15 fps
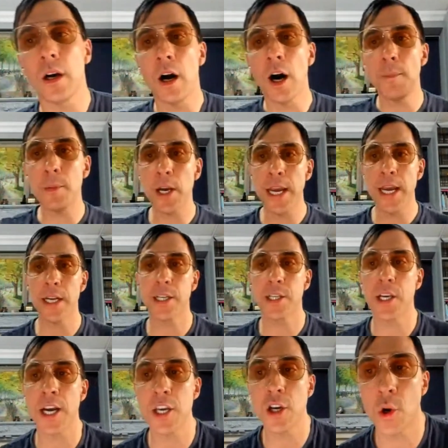I'm here to
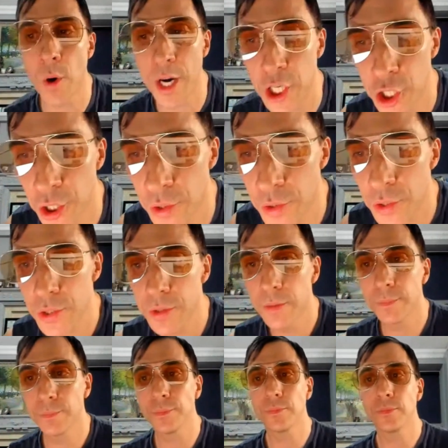take your questions.
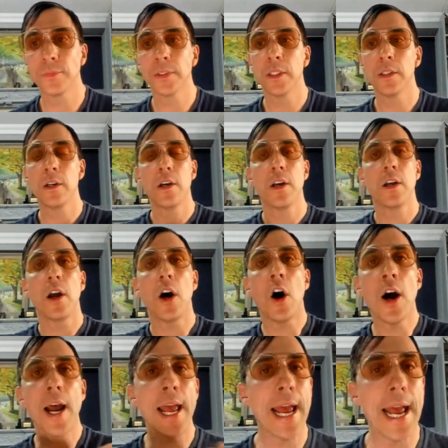
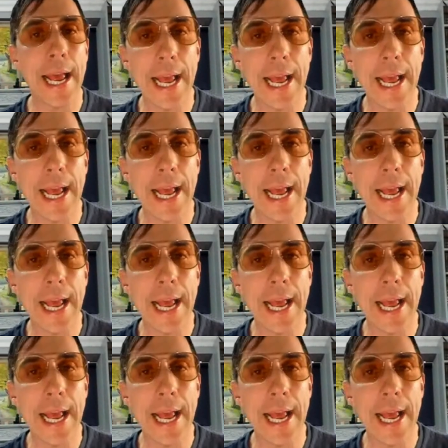I